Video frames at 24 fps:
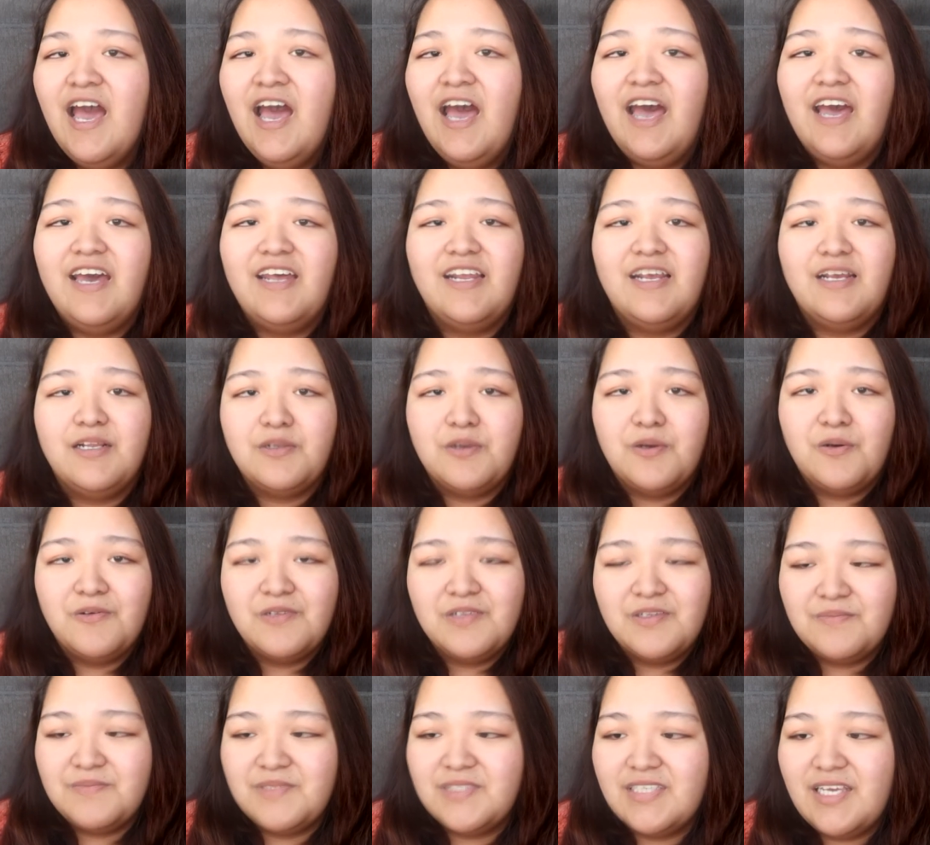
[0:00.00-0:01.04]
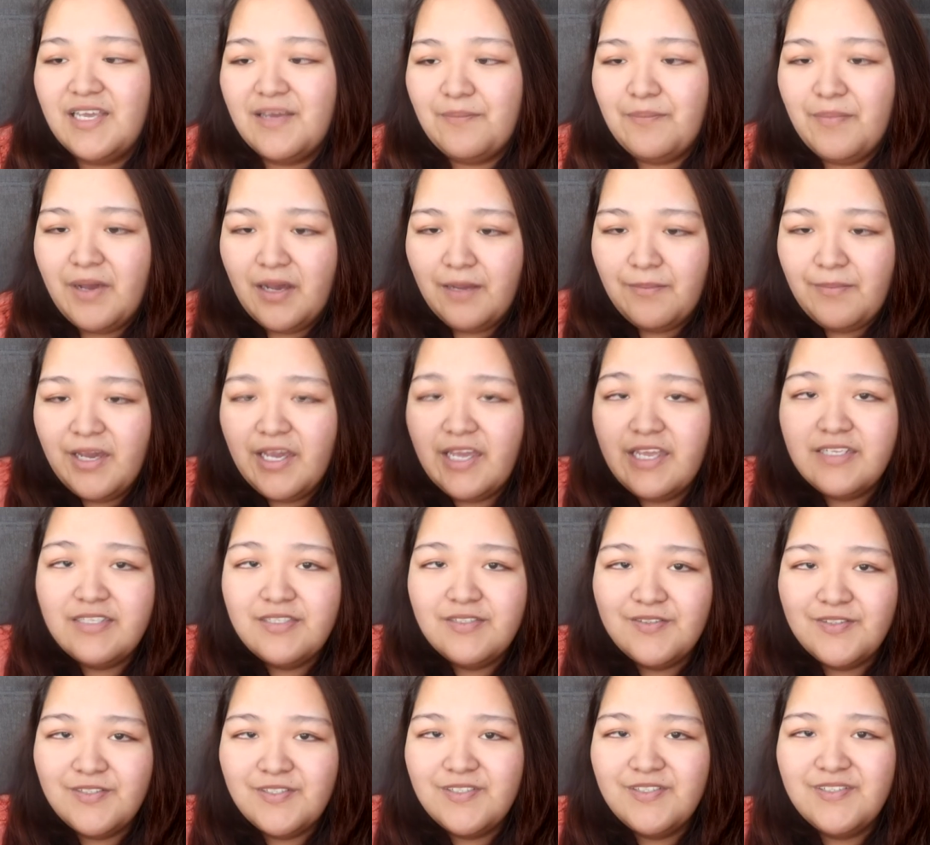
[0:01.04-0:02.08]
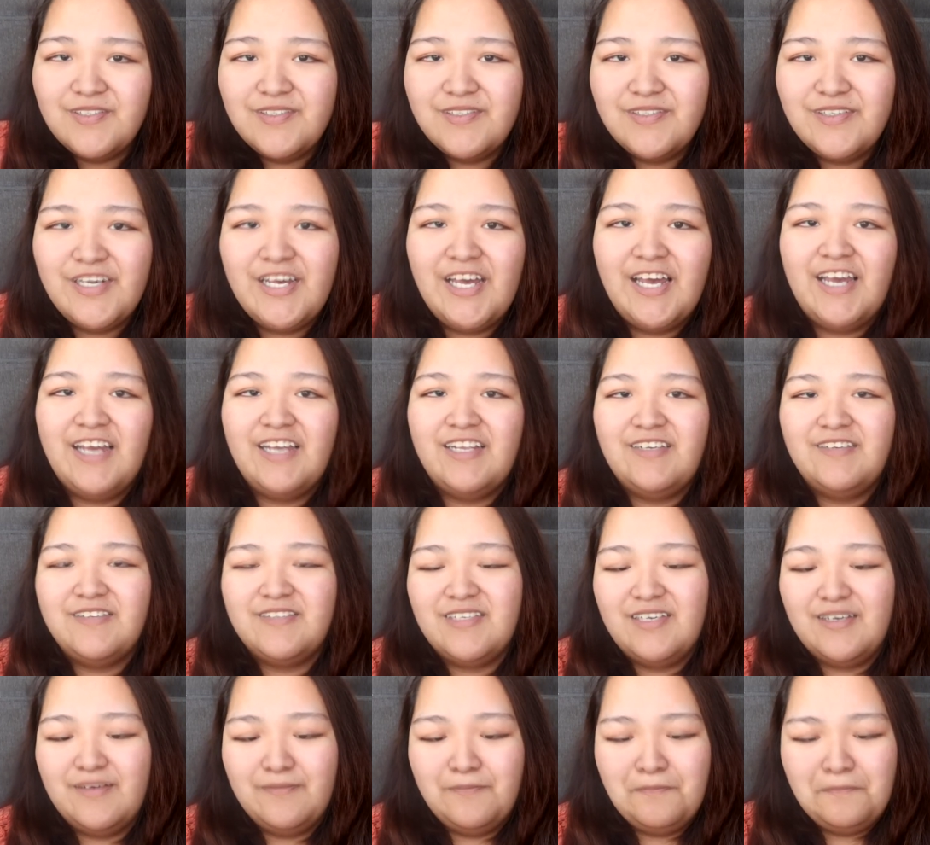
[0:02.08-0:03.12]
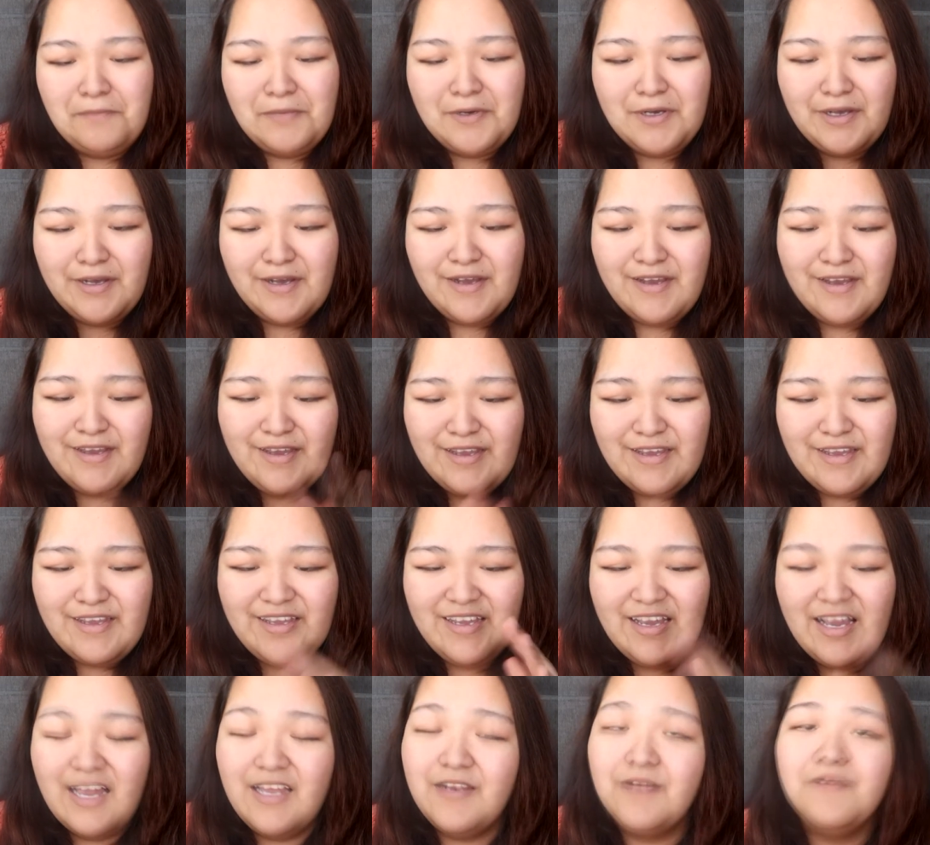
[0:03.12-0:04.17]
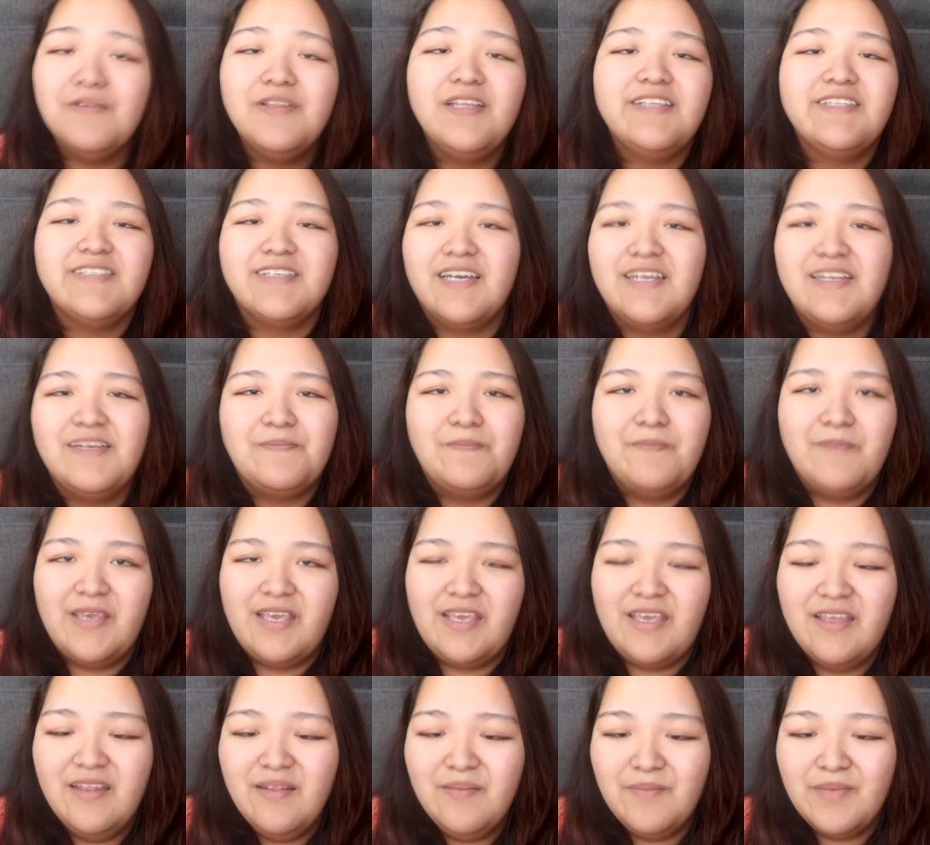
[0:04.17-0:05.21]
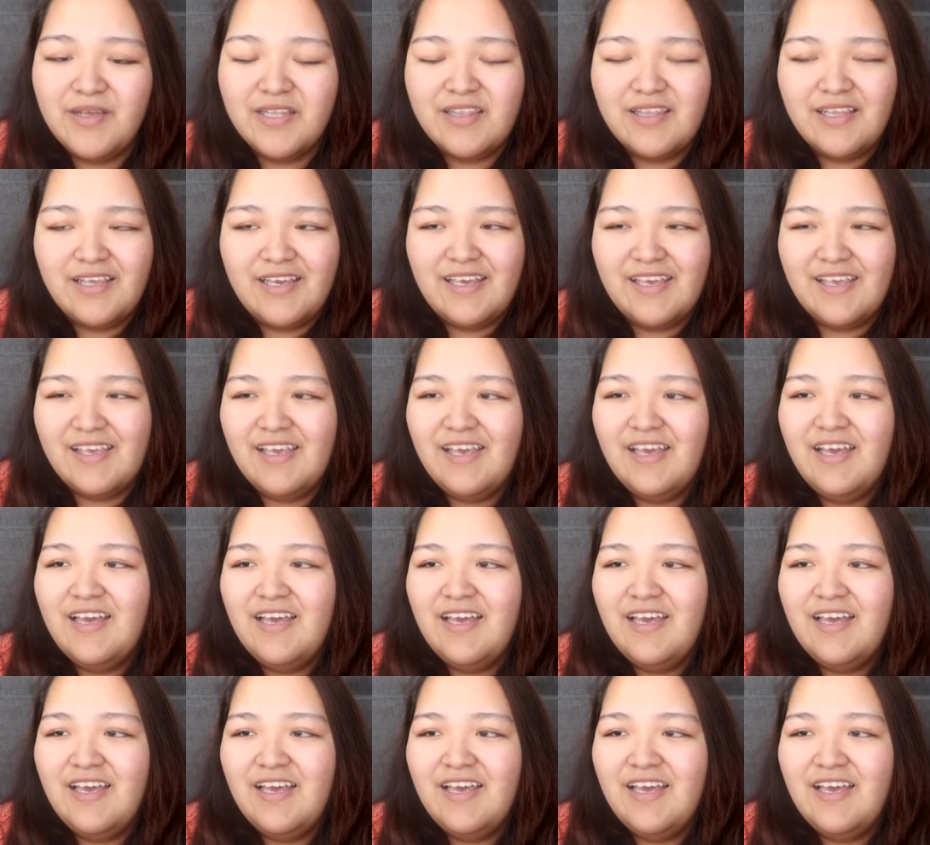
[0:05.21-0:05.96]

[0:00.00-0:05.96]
and I told him, say bye-bye doo-doo, and he was like, bye. I know that's kind of mean, but like,